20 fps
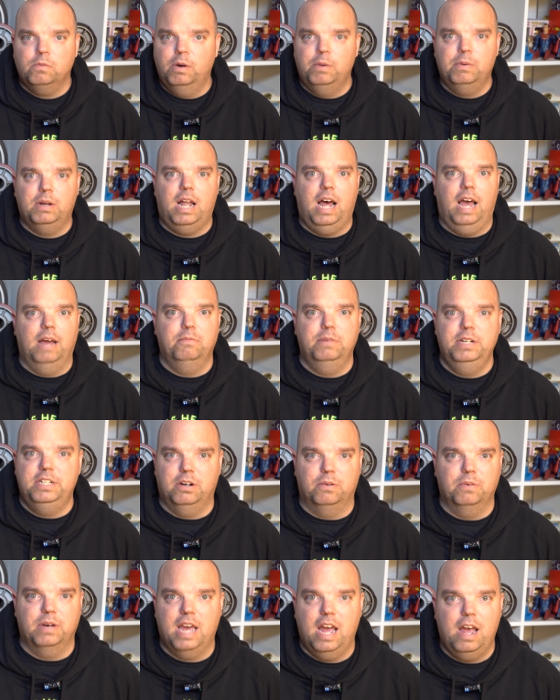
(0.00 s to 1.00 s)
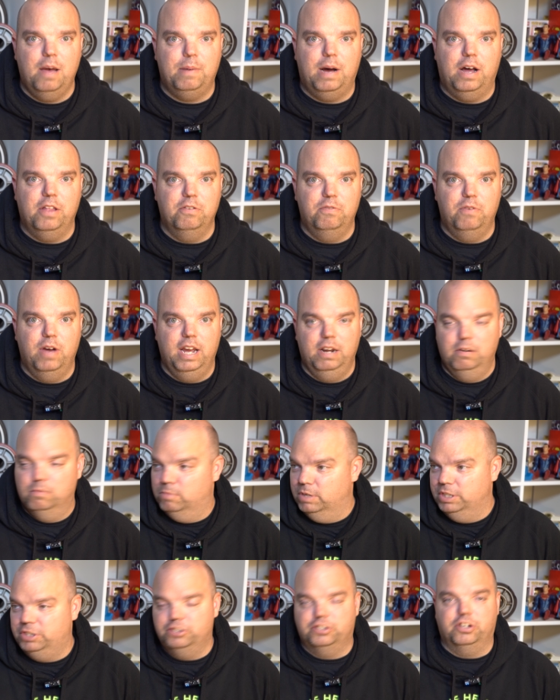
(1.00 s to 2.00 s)
we were like, we don't care about the rain.
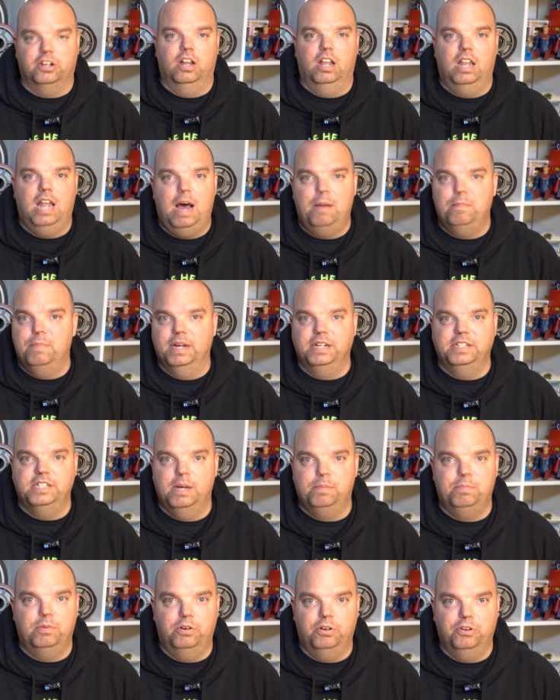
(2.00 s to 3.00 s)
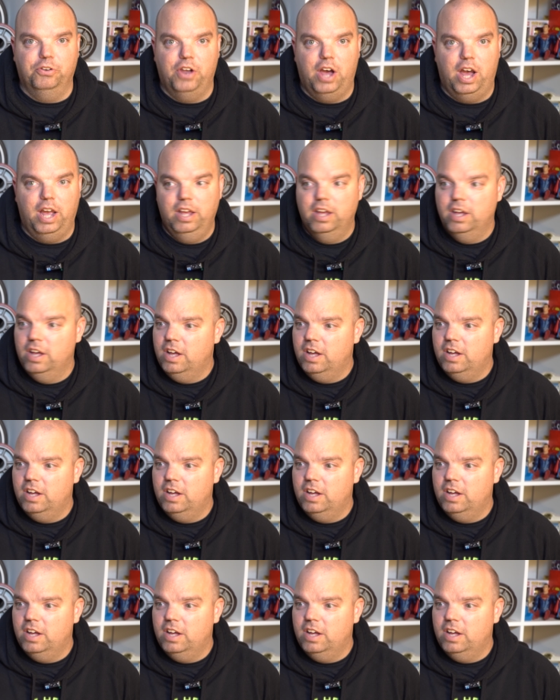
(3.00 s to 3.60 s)
We're just going to lap Big Dipper all night.